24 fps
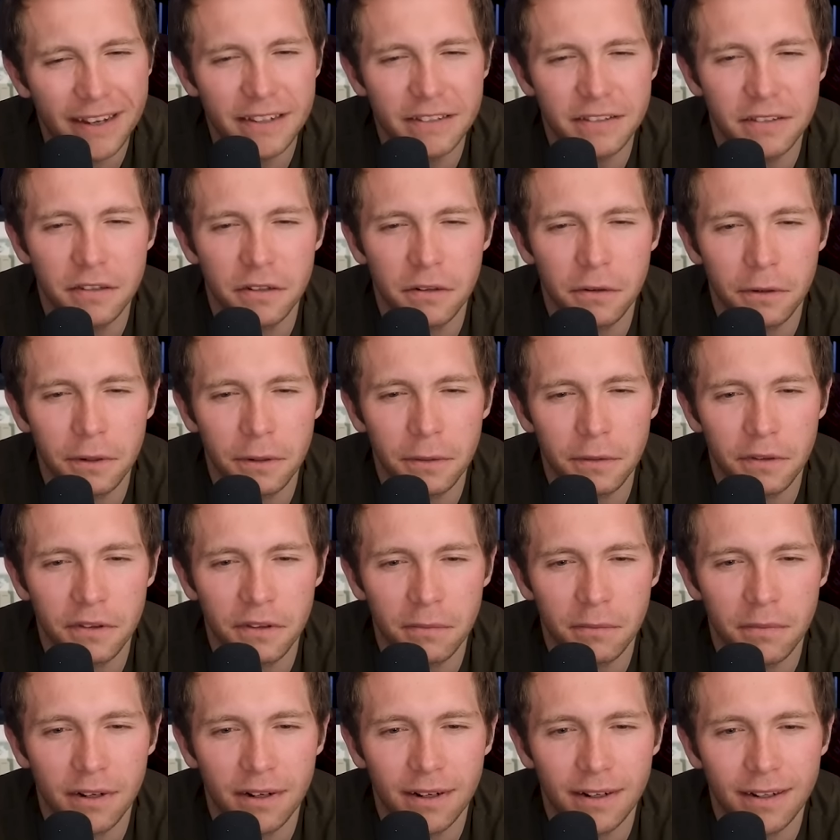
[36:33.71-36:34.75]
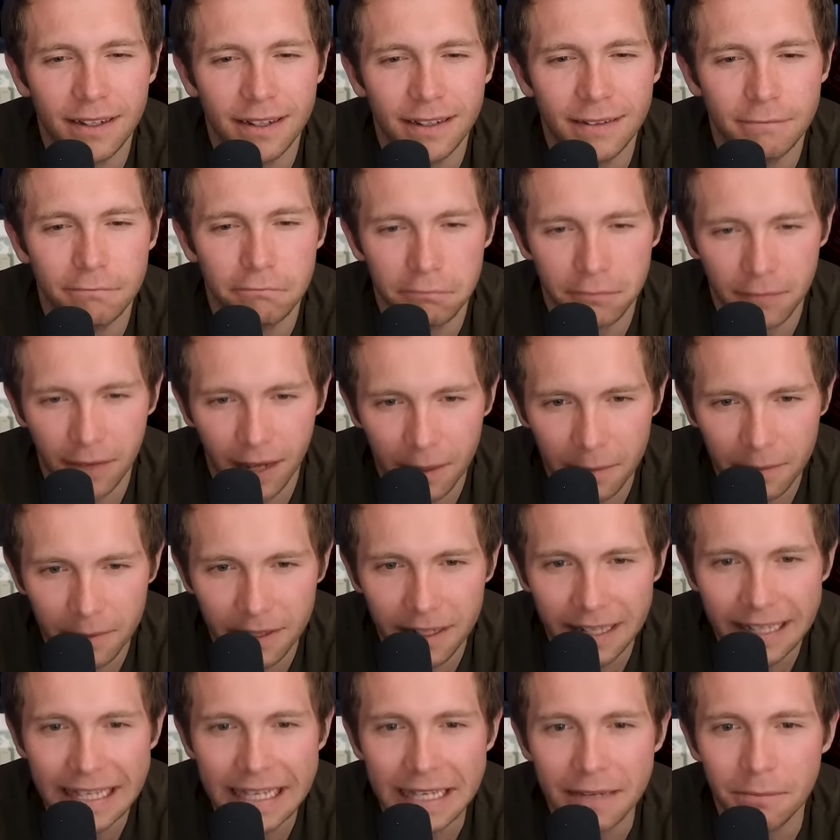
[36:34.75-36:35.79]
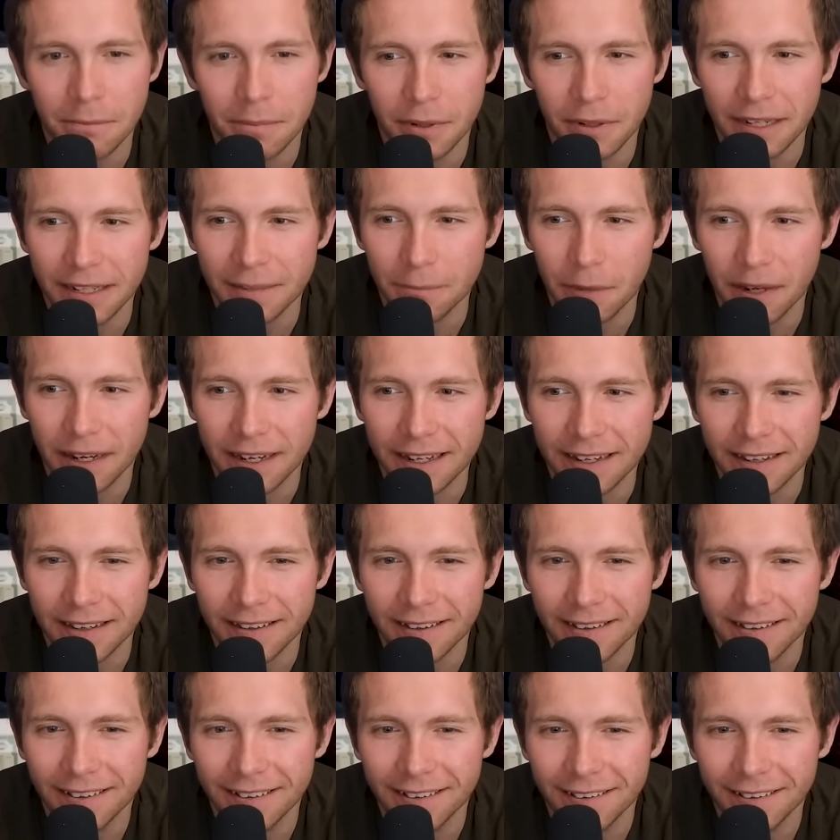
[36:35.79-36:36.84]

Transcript: disagree with the market? I'm going to keep putting money in.